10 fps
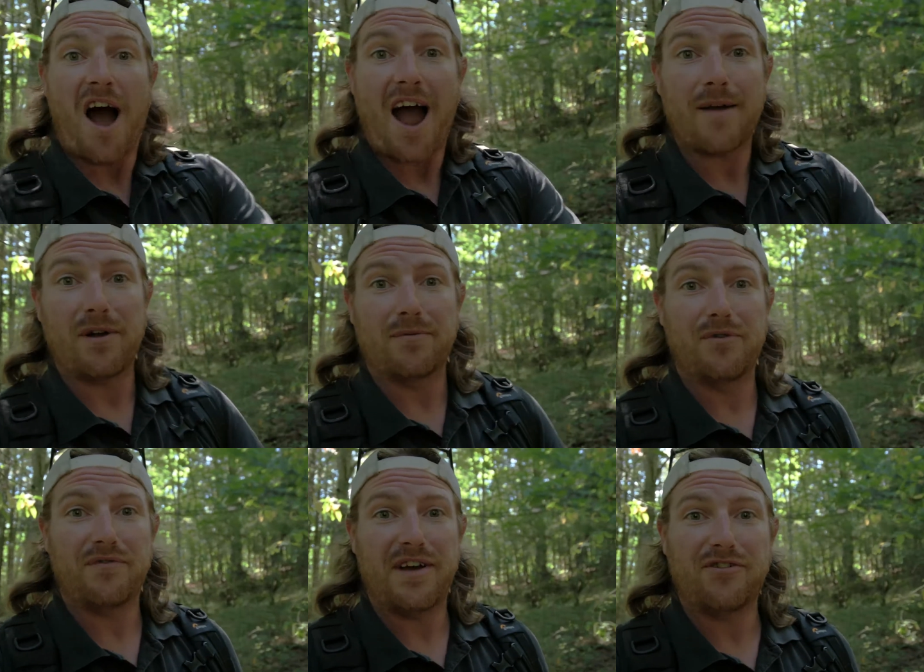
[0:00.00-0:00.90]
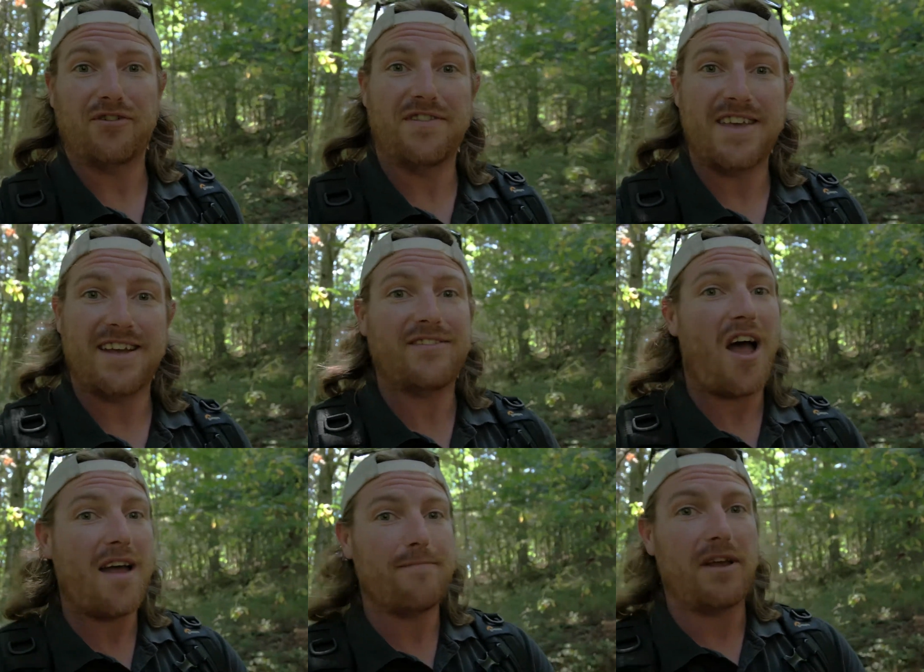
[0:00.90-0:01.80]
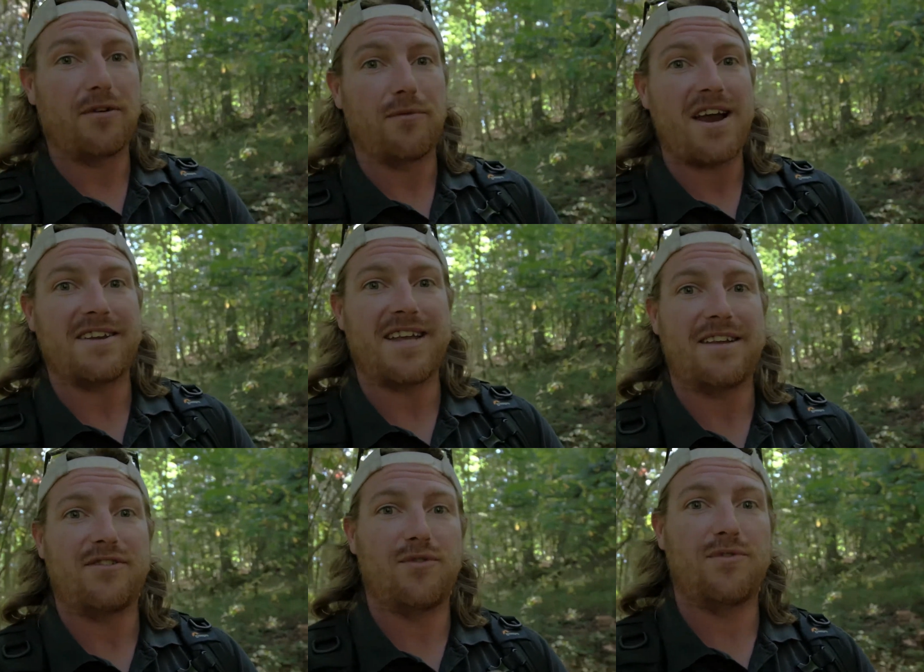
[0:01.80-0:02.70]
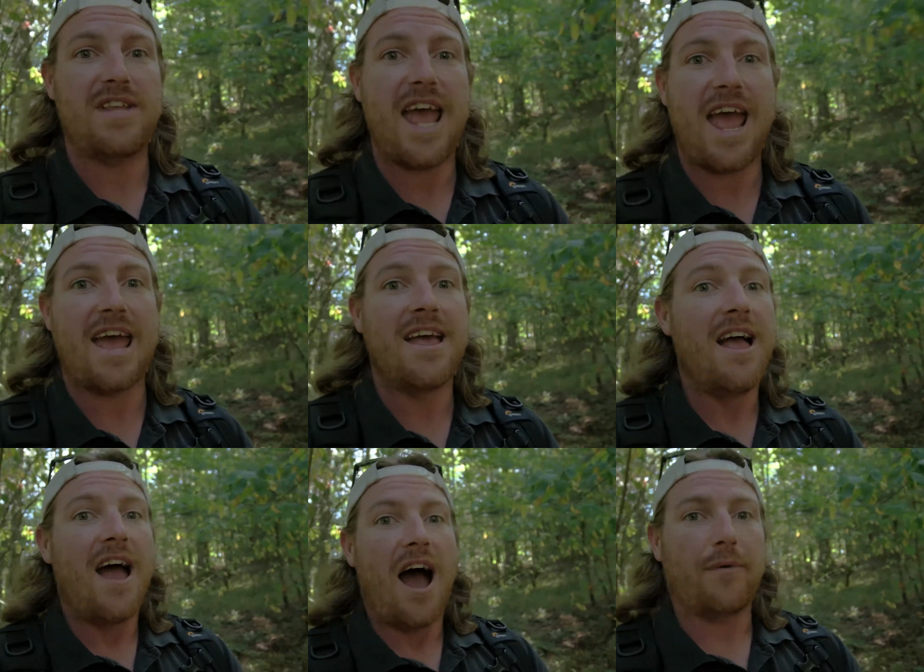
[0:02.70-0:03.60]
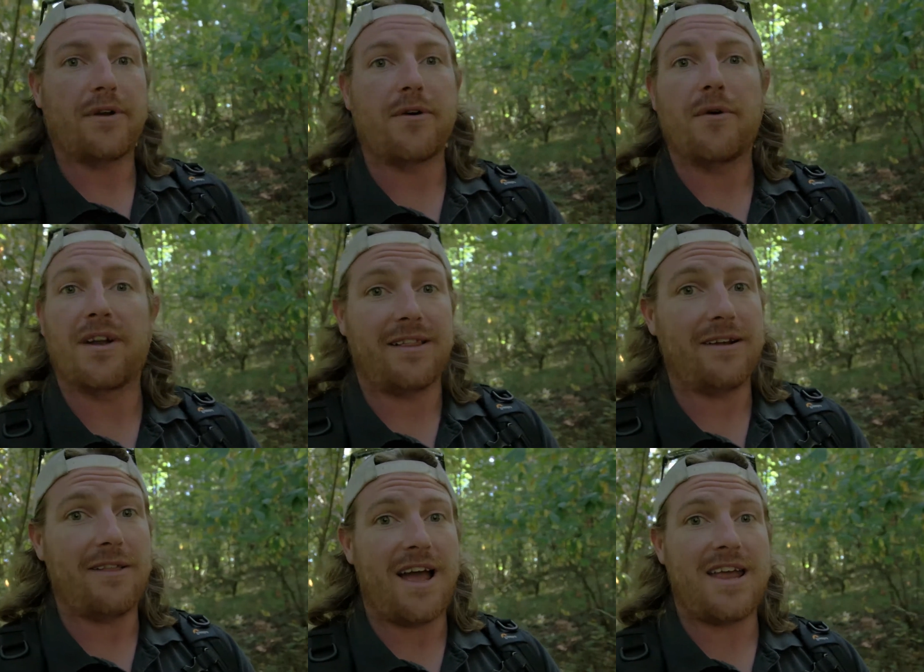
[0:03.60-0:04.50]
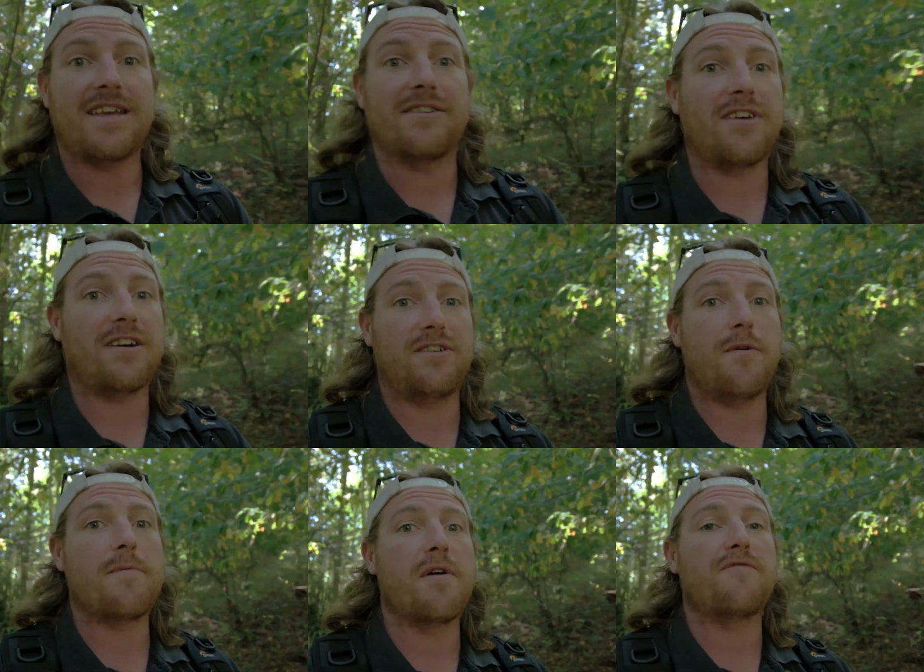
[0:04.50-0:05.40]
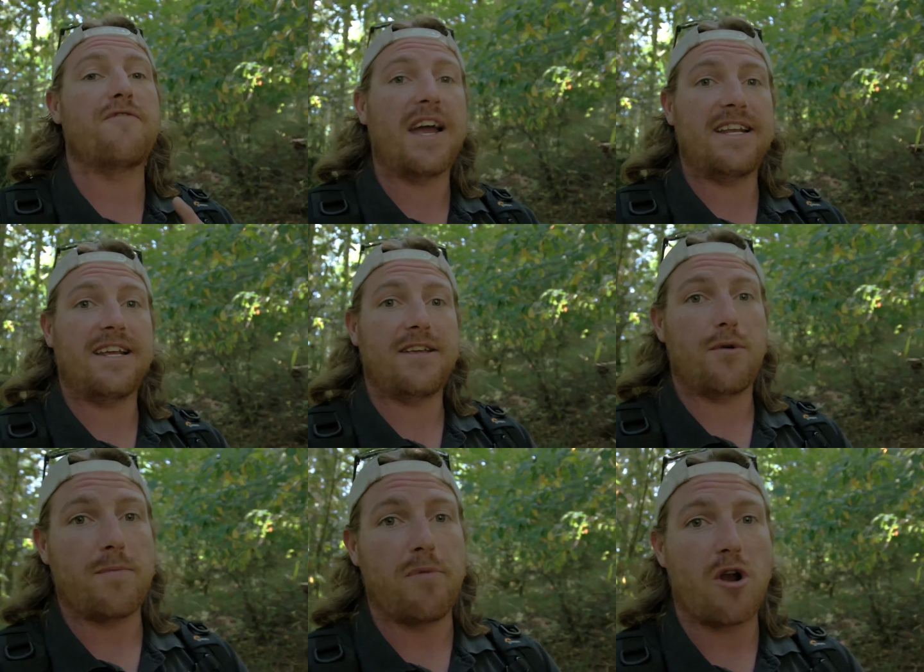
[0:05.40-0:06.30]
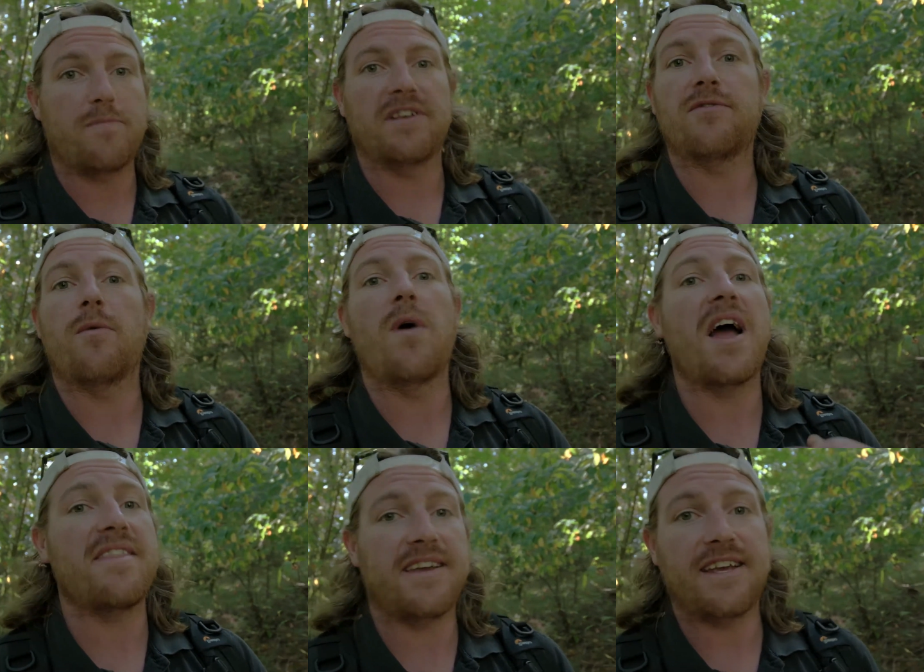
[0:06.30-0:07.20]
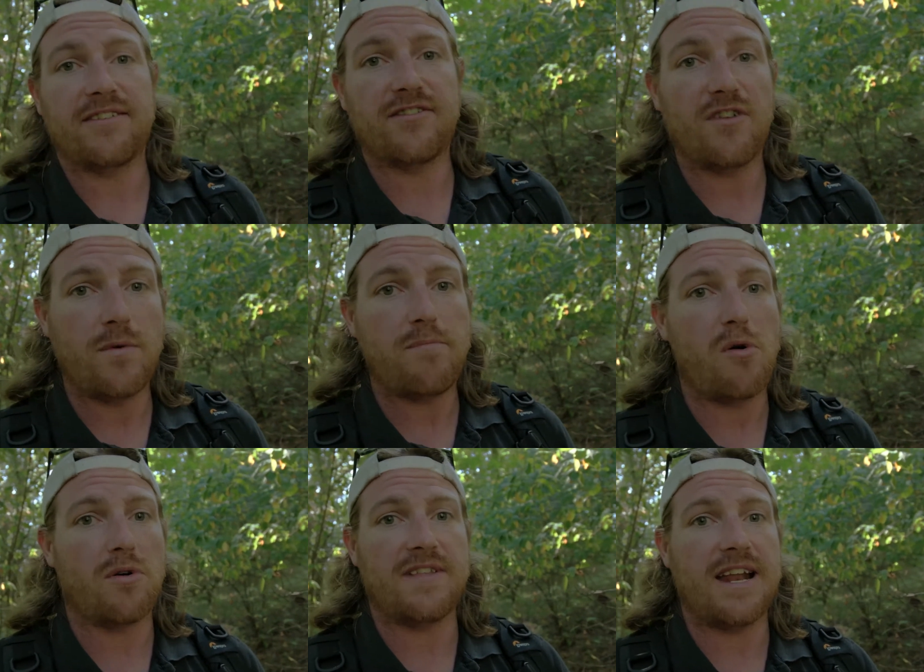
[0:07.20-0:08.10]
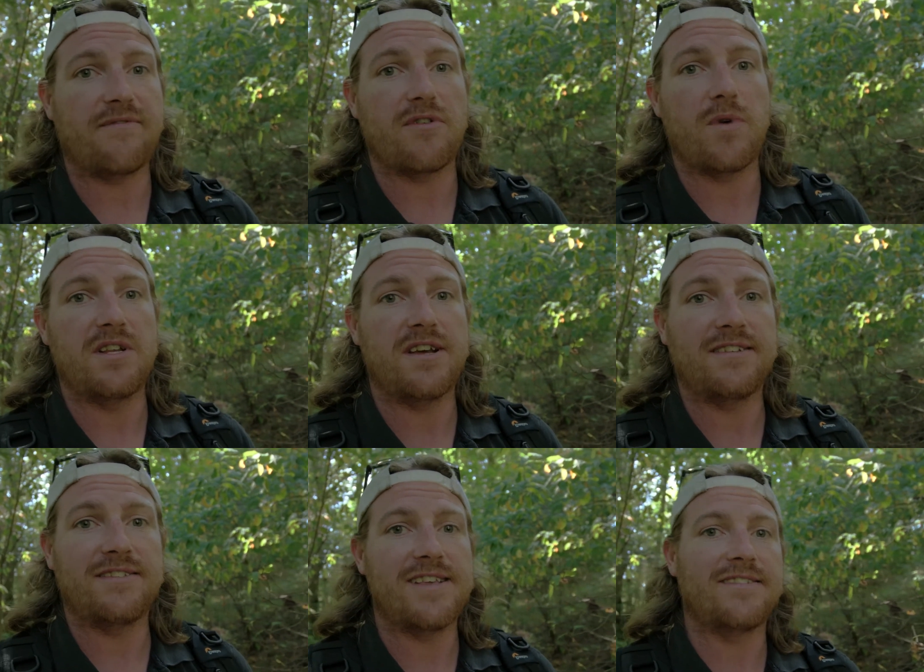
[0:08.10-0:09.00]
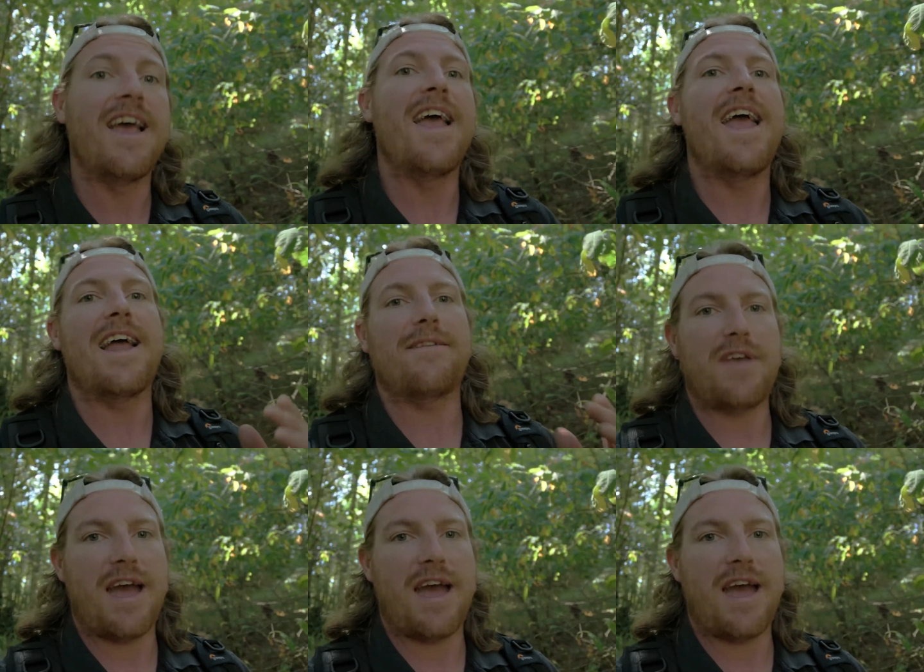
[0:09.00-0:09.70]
Hi, welcome to Adventures and Things. I'm Michael Wright, and today I want to go on a little hike and talk to you about finding your purpose and why I think it's so important that everyone does this. And if you